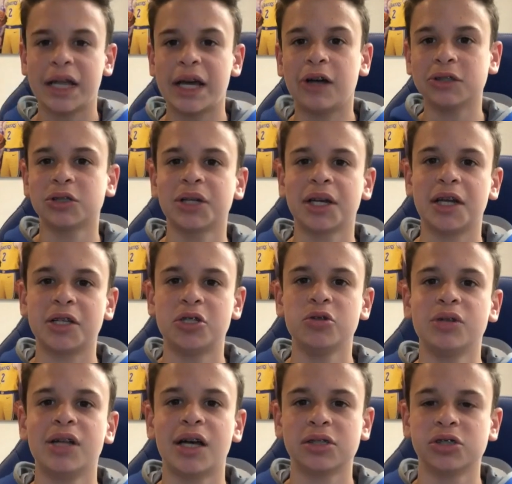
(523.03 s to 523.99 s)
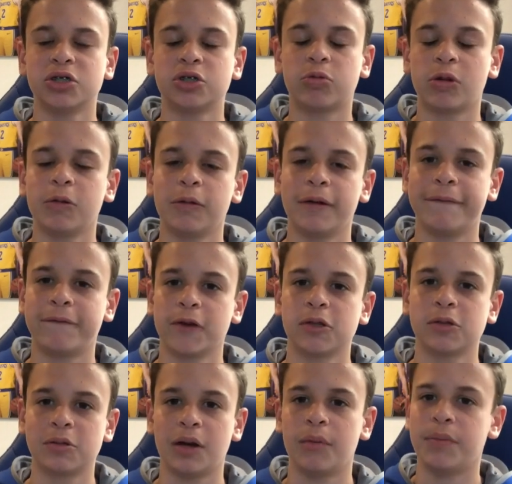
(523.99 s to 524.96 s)
They also get a 2021
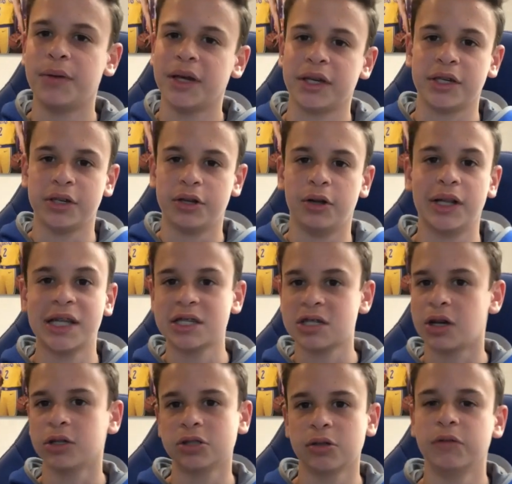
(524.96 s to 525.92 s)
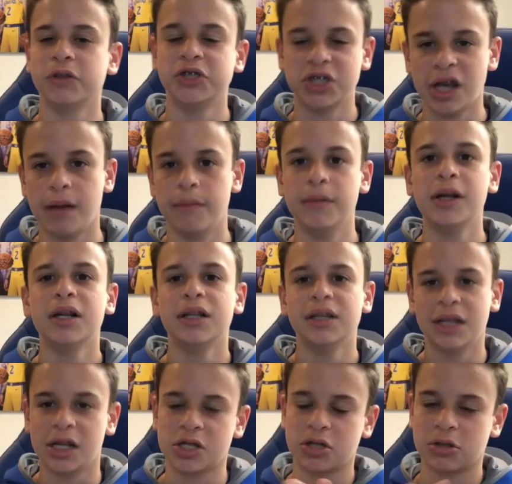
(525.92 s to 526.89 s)
first-round pick. You know, that's also a gem
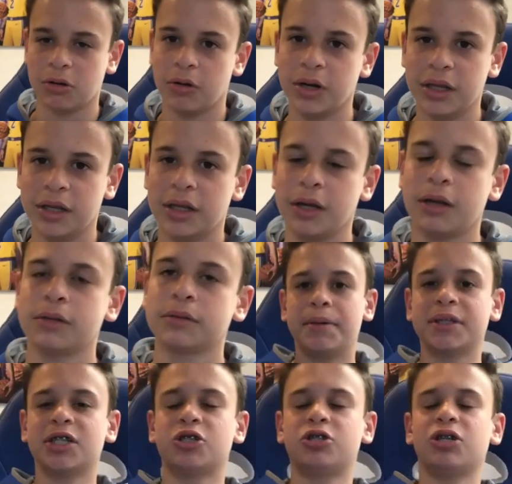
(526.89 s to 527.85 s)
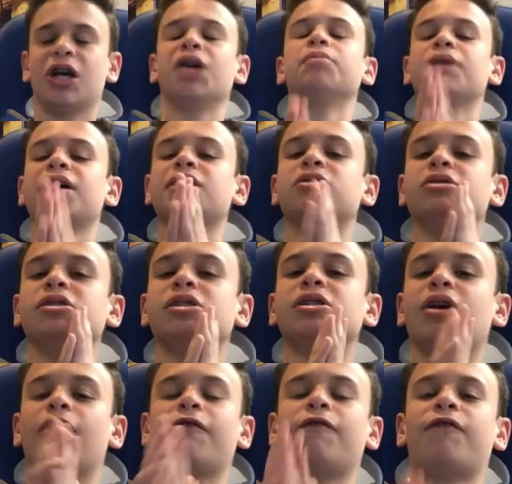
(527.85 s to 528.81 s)
that's thrown in there. But the
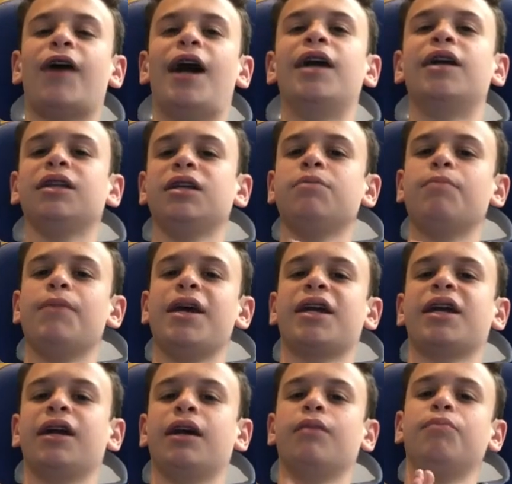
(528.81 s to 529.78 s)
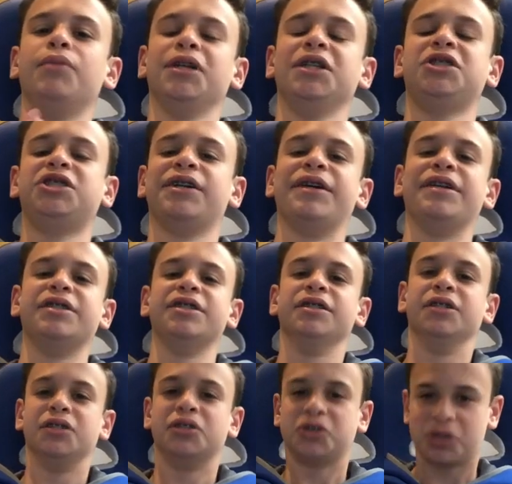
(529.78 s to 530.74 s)
Trailblazers are finally making a big change in
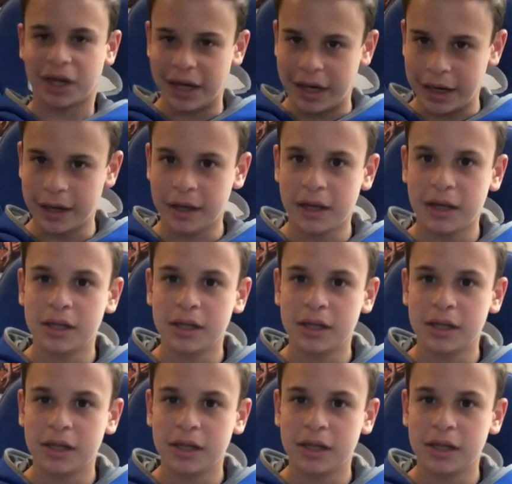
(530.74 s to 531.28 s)
this trade.